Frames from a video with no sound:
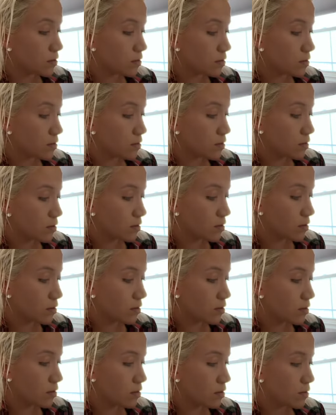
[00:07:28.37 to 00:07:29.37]

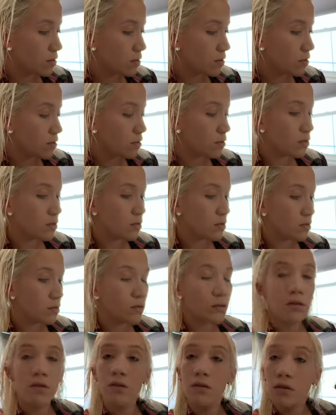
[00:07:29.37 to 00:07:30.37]

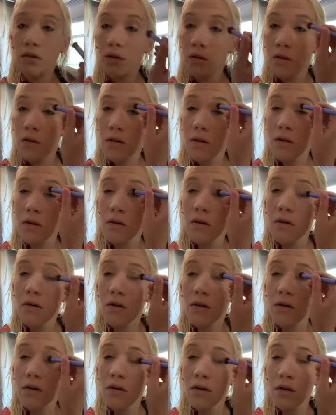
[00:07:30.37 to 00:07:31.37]

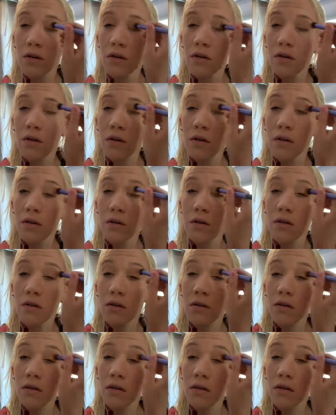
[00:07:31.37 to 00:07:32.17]
No one is speaking in this clip.